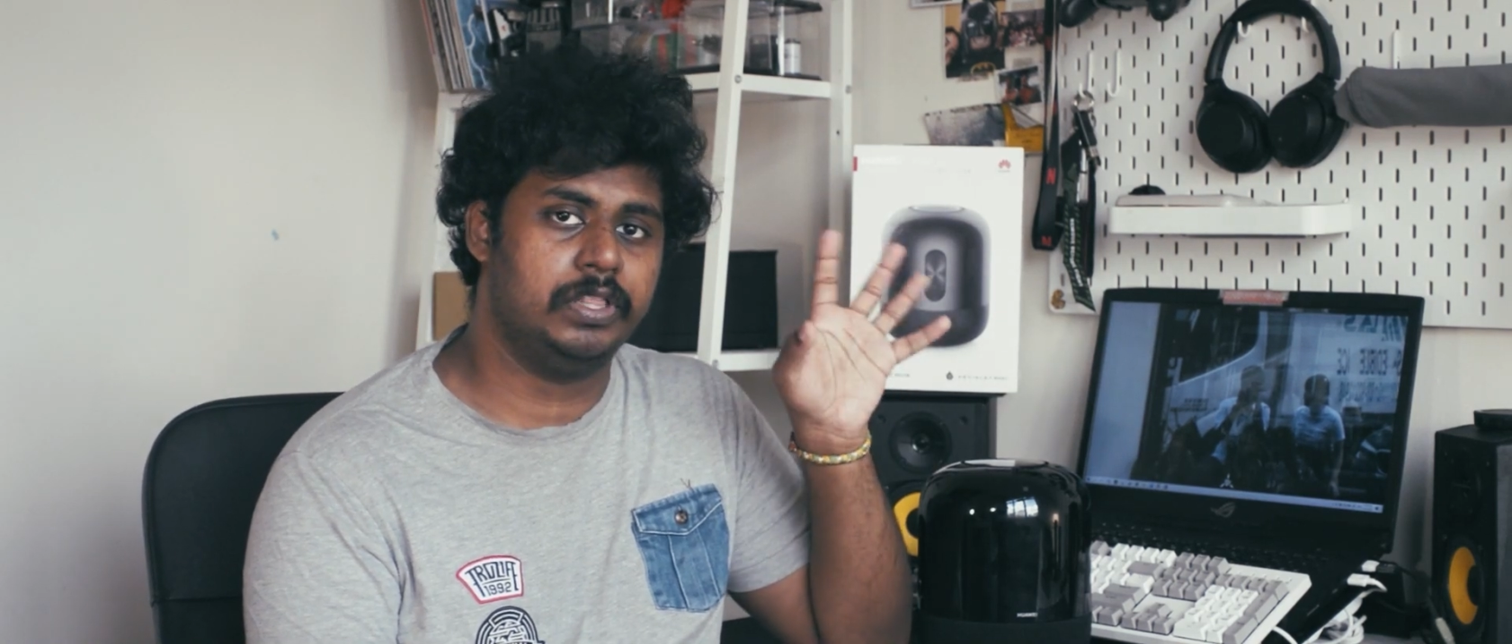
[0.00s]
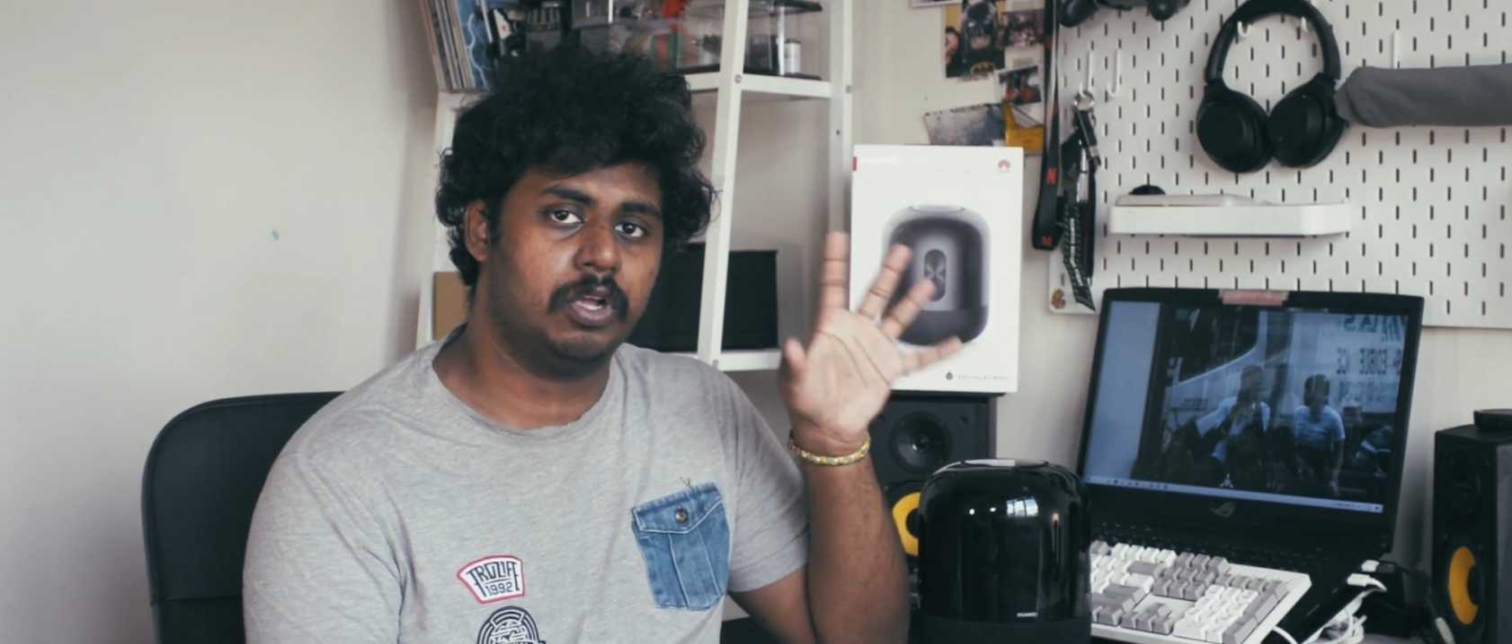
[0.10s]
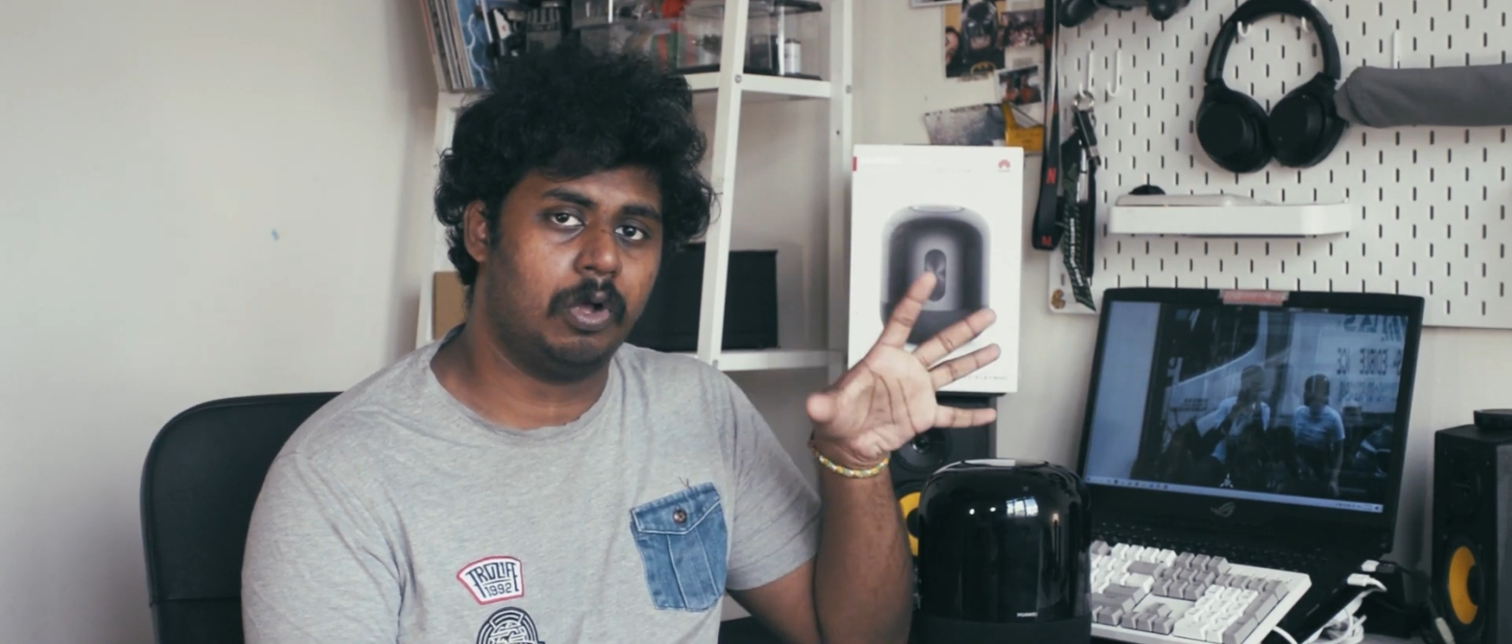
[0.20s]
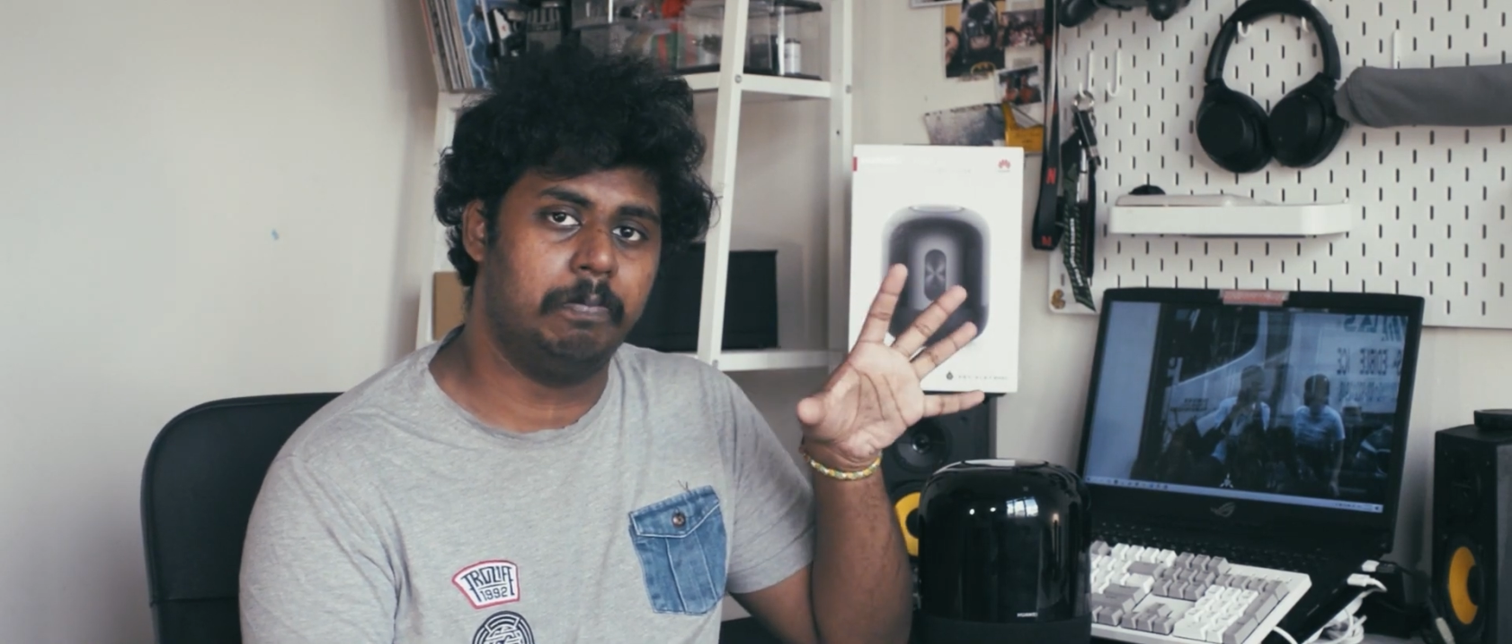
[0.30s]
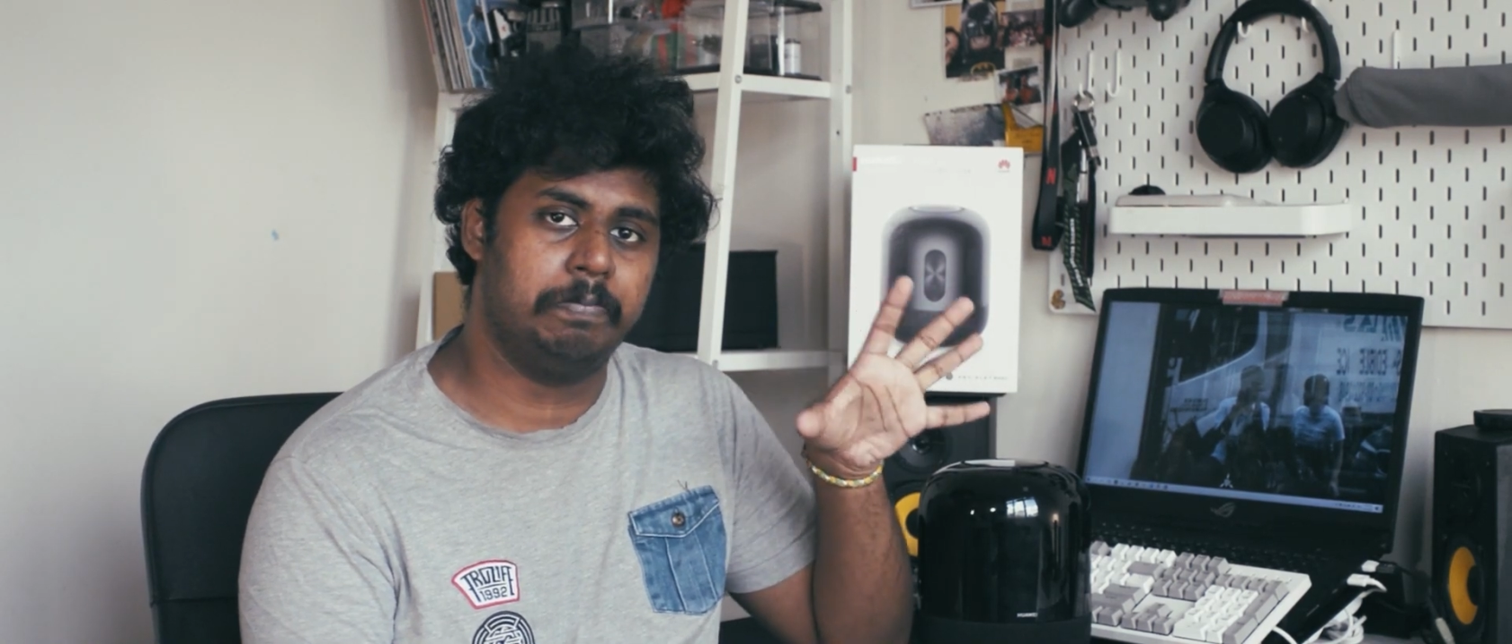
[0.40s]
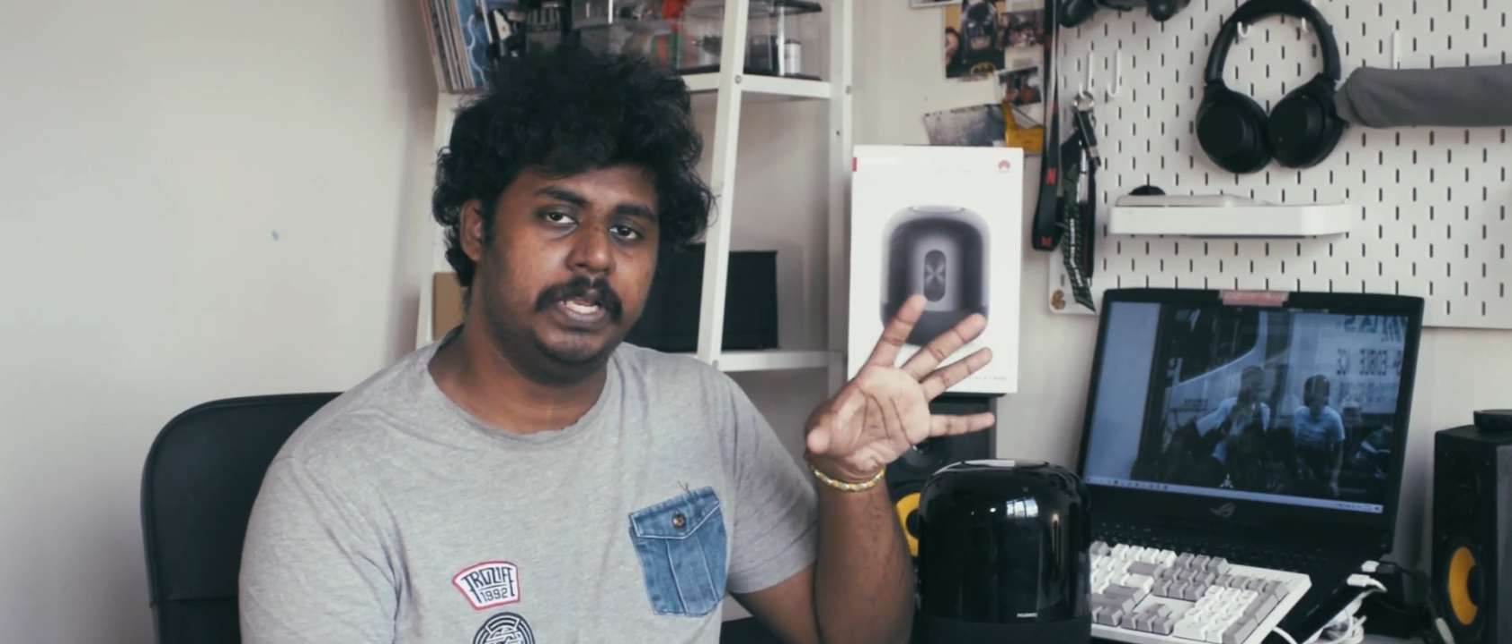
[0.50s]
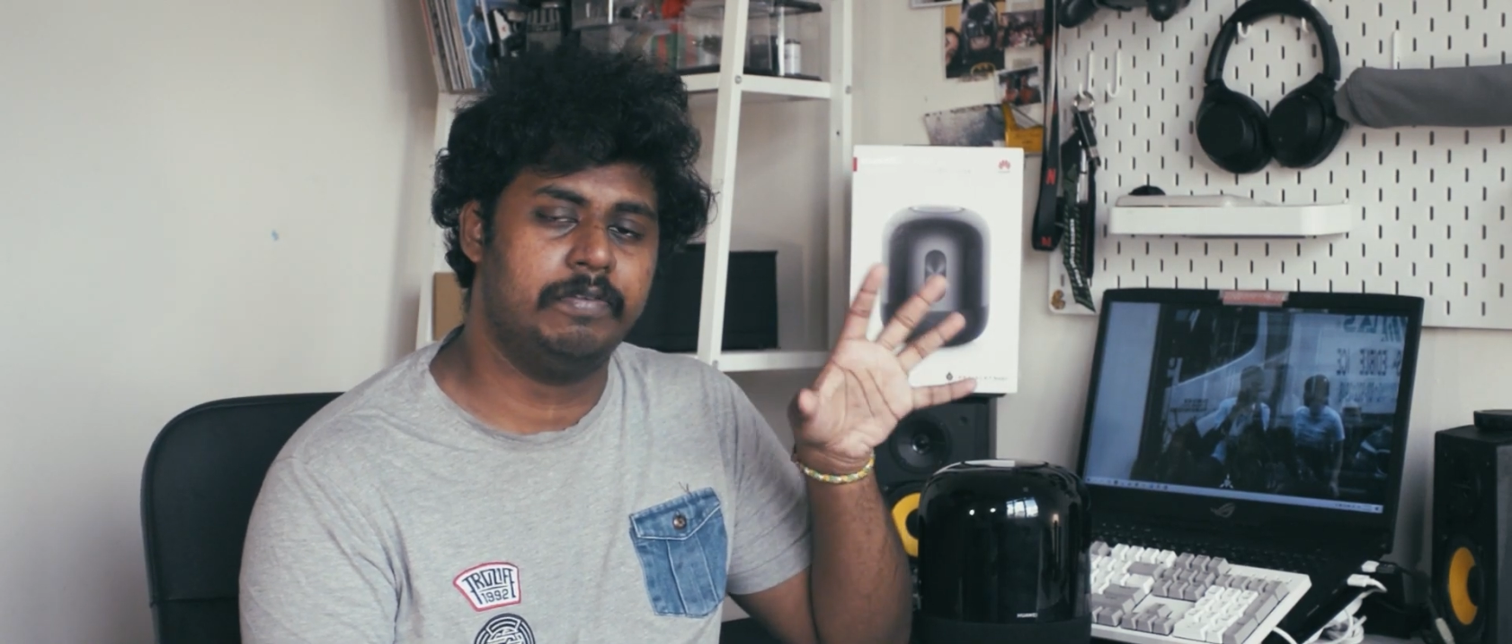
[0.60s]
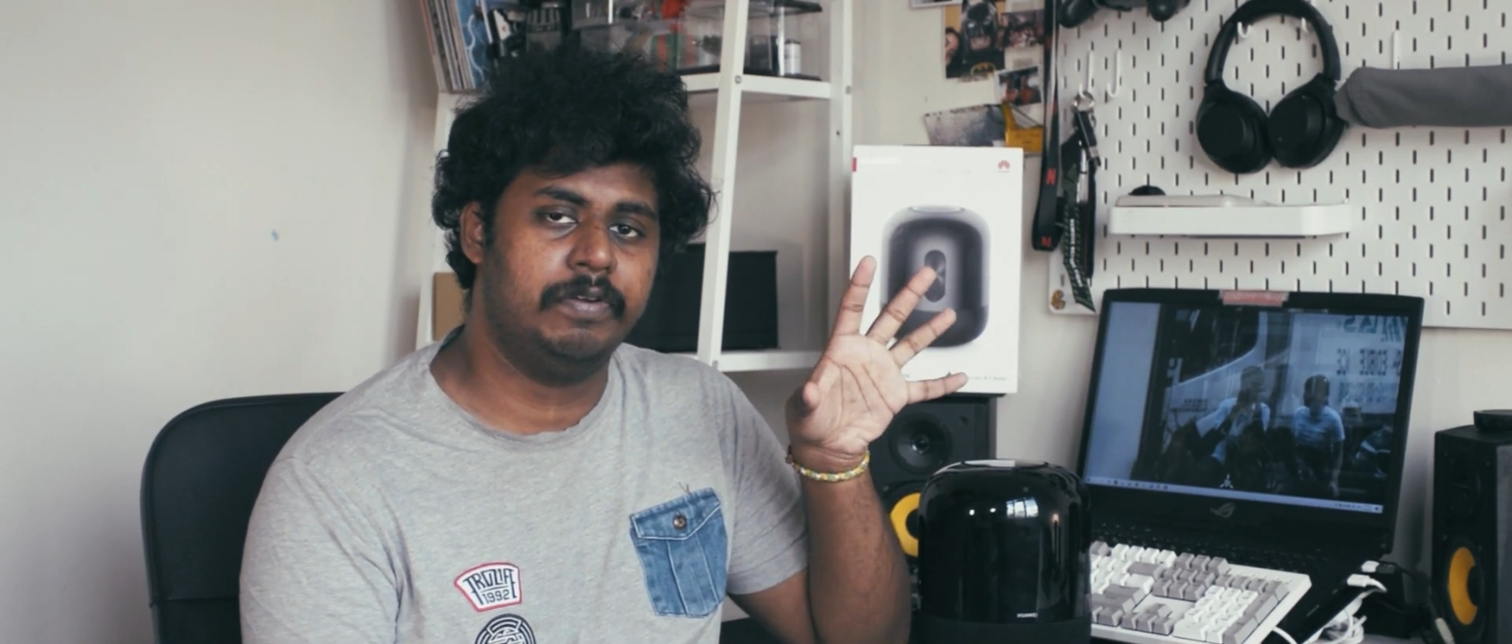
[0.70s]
the complete